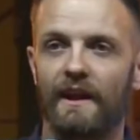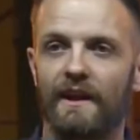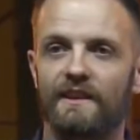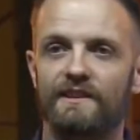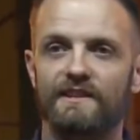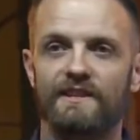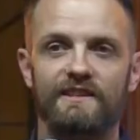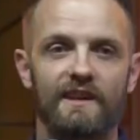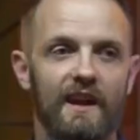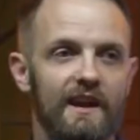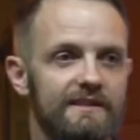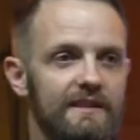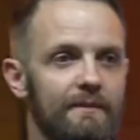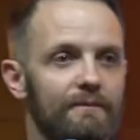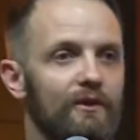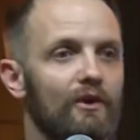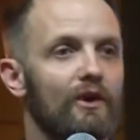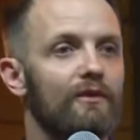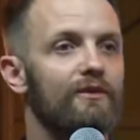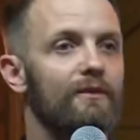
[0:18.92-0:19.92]
I need to just shout
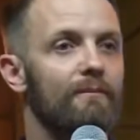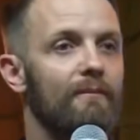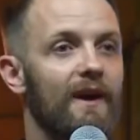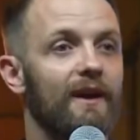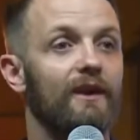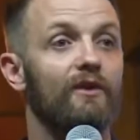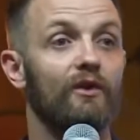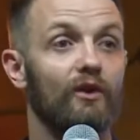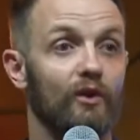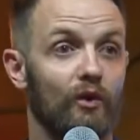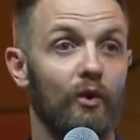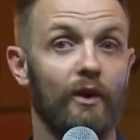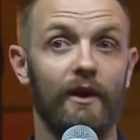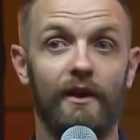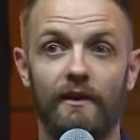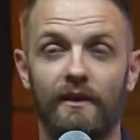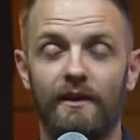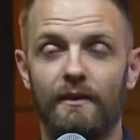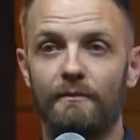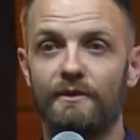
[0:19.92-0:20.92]
something over the mic real
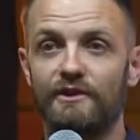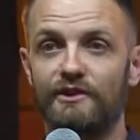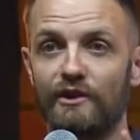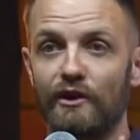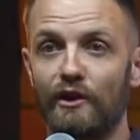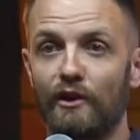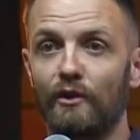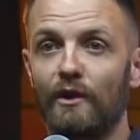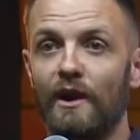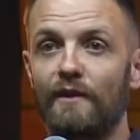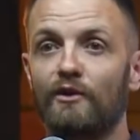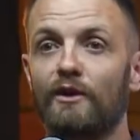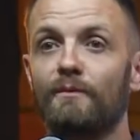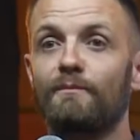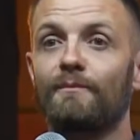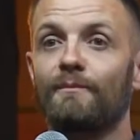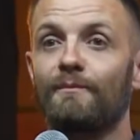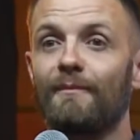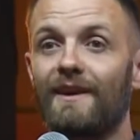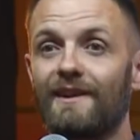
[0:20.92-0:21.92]
quick. Mishilo, I've
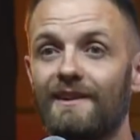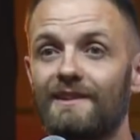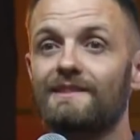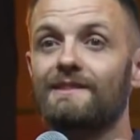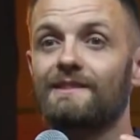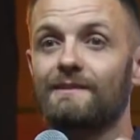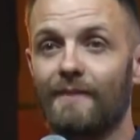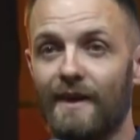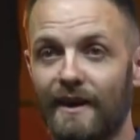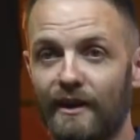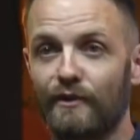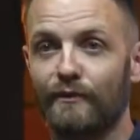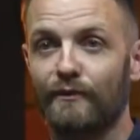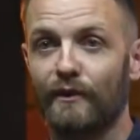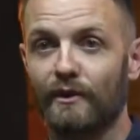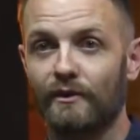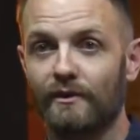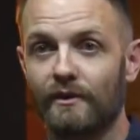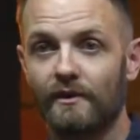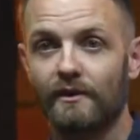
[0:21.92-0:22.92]
got Mel's
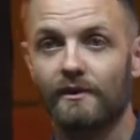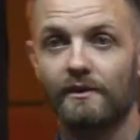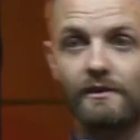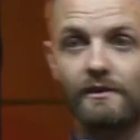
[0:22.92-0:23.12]
microphone.